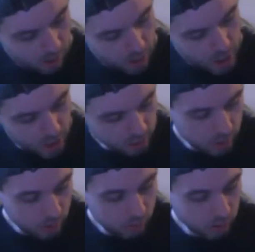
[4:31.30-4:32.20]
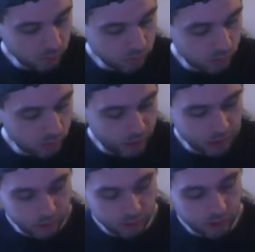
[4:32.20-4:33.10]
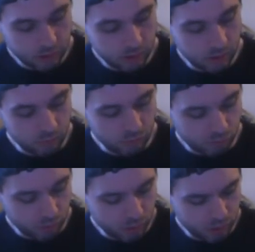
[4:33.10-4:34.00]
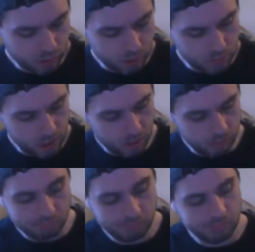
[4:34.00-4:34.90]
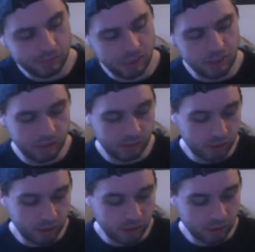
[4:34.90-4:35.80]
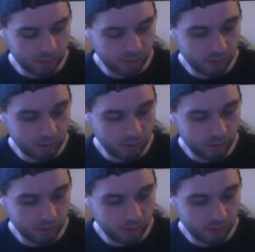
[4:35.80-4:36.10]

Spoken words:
I don't know what's wrong with it. It just stopped working about a year ago.